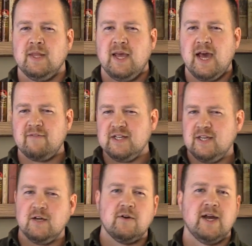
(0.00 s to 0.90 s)
having to
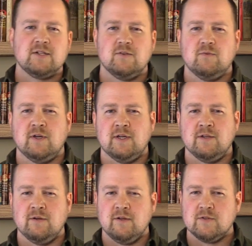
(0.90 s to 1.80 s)
interact with one
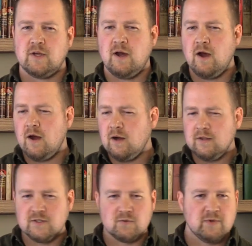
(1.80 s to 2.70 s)
another. And there was
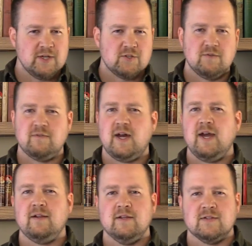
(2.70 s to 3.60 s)
all this racial
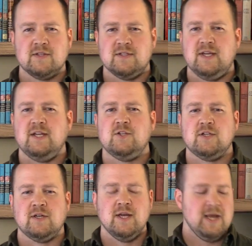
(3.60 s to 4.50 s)
violence and
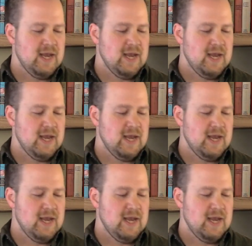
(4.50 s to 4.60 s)
tension.